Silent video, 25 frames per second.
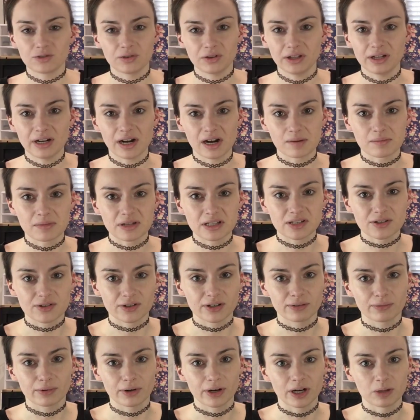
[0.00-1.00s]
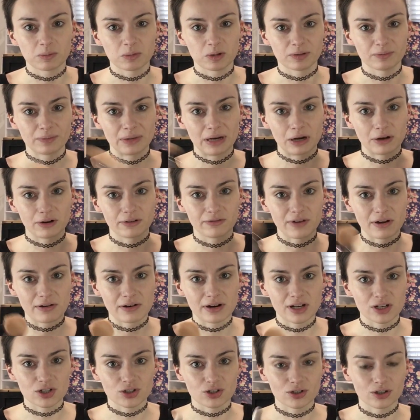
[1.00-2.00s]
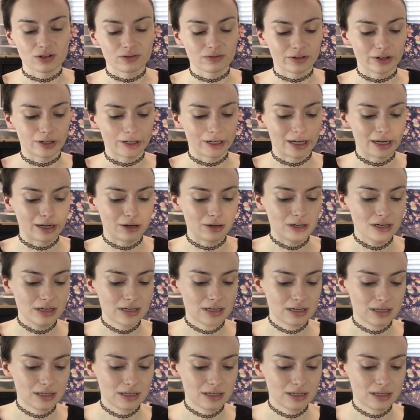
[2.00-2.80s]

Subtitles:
really not a mystery. We're going to put powder foundation over it now.